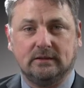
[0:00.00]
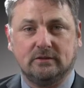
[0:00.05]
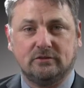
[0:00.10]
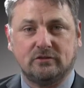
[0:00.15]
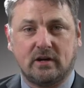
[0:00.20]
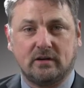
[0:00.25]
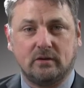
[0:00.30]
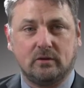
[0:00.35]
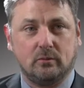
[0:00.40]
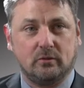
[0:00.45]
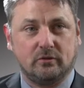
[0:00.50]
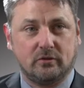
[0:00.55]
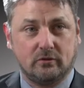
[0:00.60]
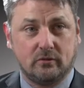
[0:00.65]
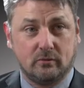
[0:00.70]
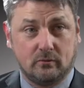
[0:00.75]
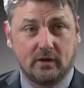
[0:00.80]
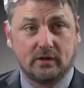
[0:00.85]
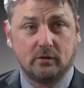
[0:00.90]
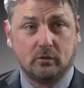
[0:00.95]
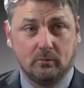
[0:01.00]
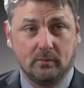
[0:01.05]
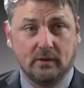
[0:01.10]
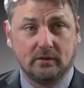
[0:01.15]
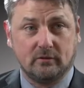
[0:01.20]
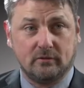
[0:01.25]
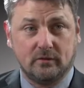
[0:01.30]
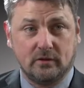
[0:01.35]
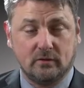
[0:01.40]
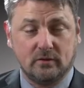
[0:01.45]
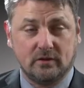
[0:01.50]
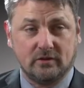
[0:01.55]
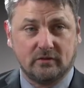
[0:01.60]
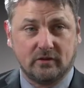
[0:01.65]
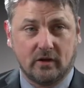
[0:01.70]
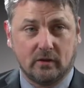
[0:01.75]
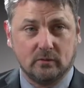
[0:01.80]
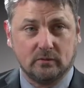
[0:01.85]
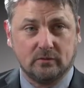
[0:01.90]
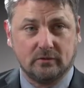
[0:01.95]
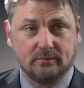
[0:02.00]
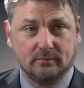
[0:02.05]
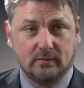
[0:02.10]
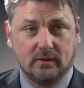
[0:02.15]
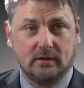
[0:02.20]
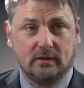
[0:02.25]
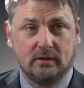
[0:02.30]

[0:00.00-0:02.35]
January was a record month for units sold.